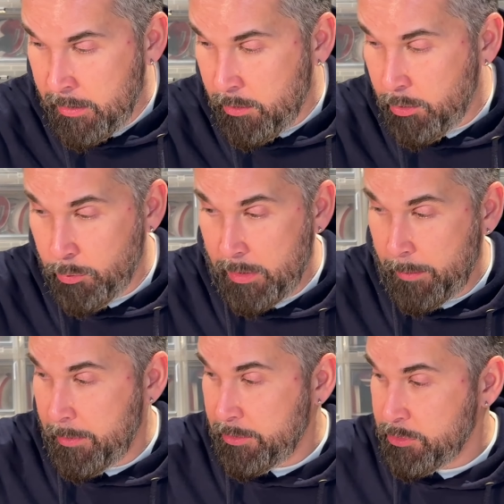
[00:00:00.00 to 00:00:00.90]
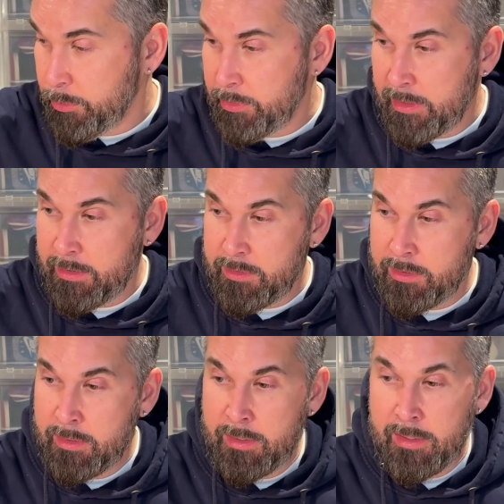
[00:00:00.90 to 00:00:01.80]
or when I'm not using it,
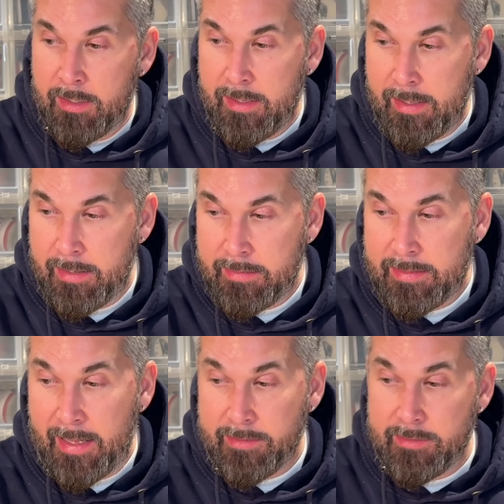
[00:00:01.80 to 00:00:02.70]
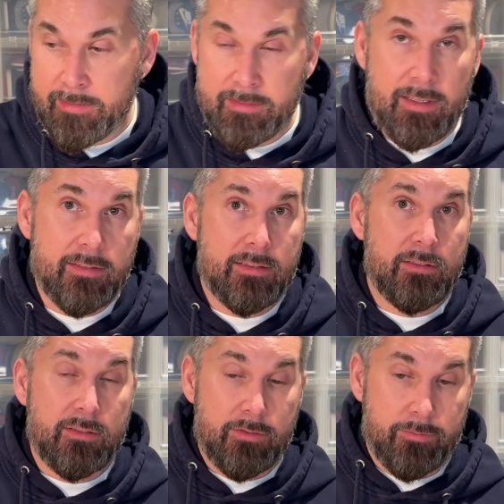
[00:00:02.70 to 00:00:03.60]
and that
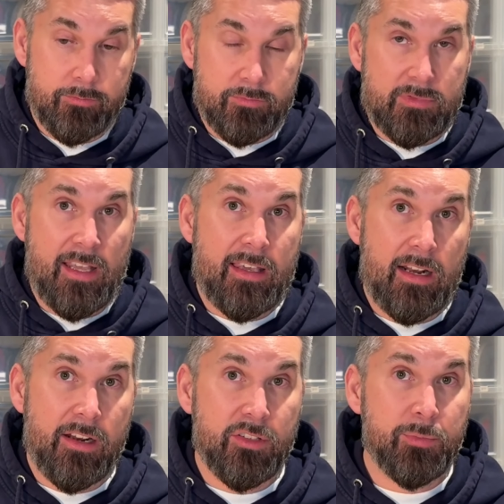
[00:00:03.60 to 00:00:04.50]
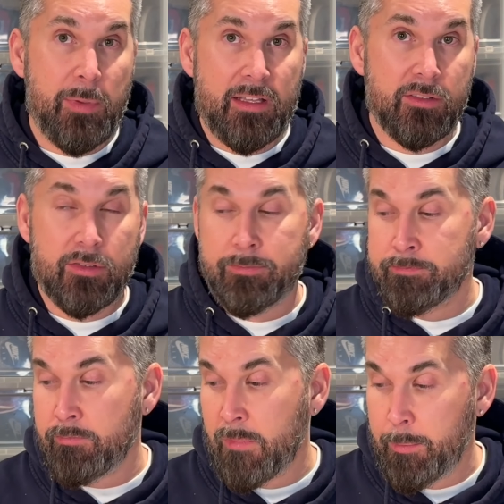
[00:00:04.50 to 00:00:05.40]
doesn't take a lot of space,
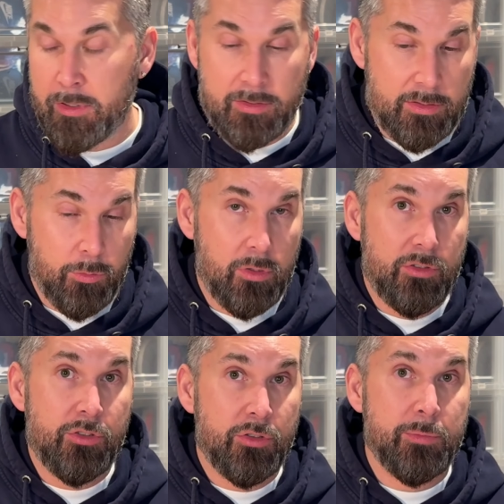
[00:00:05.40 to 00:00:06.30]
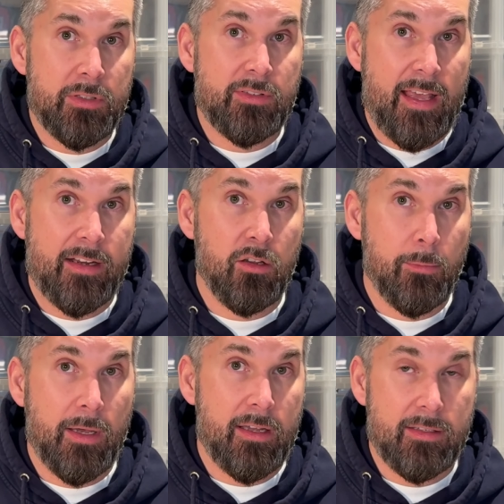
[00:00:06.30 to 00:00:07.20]
because it will just be standing on
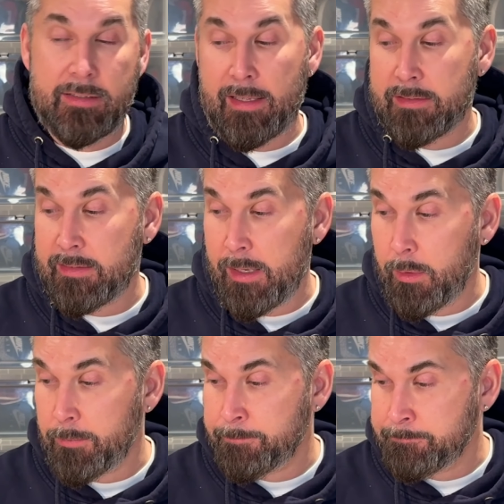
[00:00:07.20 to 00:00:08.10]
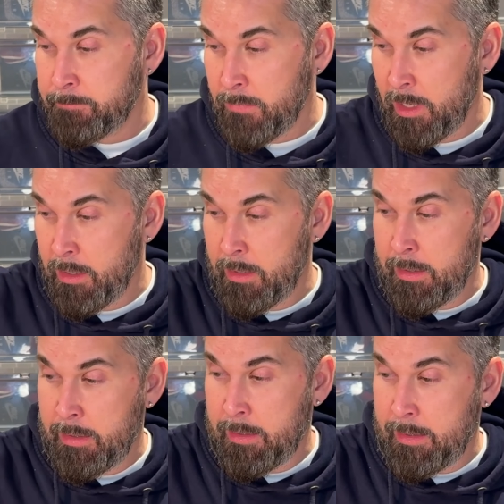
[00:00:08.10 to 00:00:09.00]
my night table.
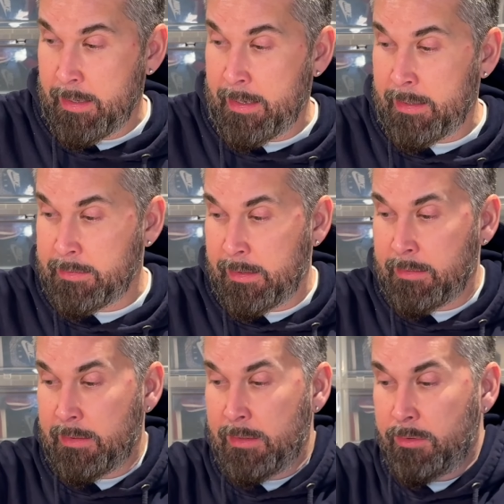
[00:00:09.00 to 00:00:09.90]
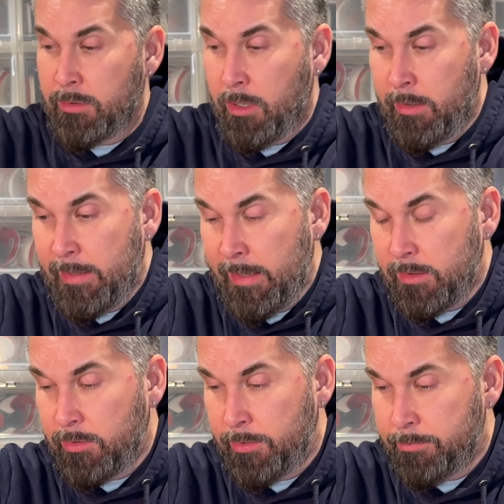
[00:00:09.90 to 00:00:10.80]
And I think these are
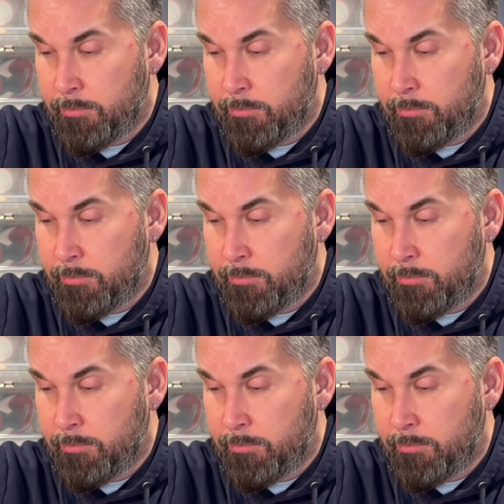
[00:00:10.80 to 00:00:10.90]
nice.